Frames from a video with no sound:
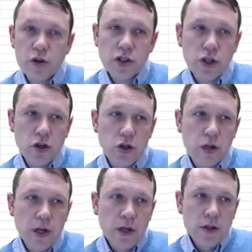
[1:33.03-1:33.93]
those first
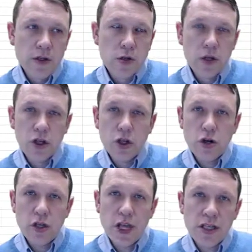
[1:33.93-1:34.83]
two. So what you can
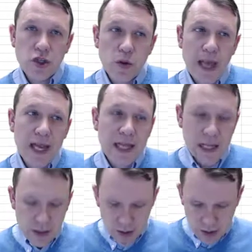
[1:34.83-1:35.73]
do is you hit
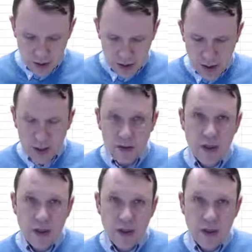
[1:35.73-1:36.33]
enter,